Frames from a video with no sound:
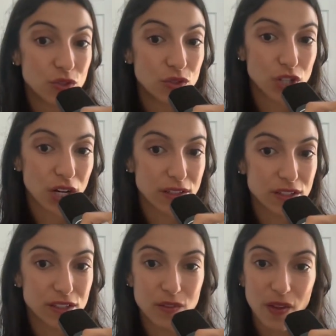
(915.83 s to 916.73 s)

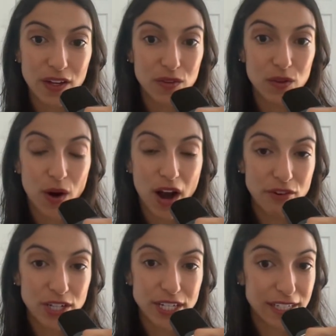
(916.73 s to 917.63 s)
just like your
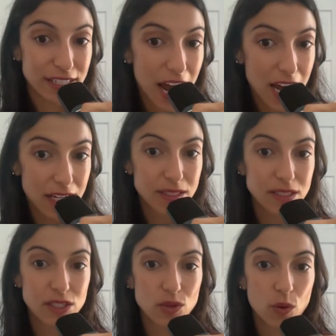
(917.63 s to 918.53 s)
everyday
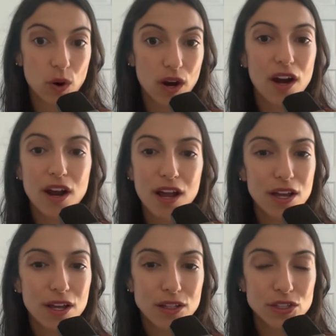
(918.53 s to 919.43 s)
tasks, or
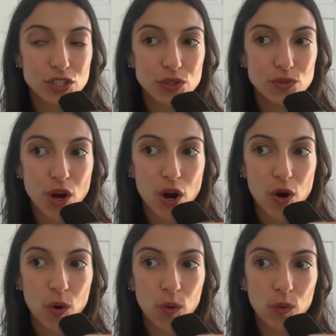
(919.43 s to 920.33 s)
do you
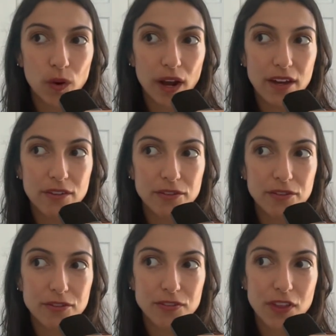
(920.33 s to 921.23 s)
know if
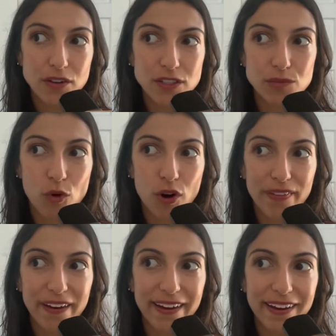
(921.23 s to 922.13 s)
there's more
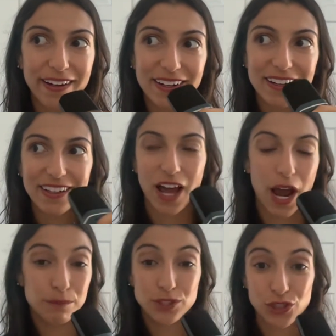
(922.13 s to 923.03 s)
like,
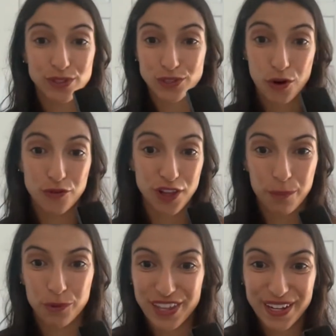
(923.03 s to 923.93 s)
I'm sure there's
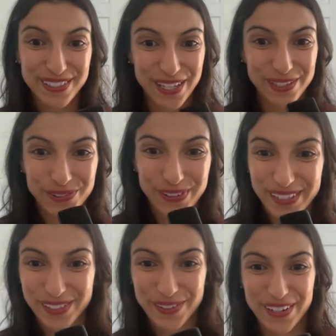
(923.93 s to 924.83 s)
overlap with like sensory
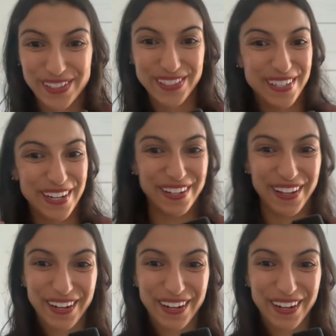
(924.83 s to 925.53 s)
integration and like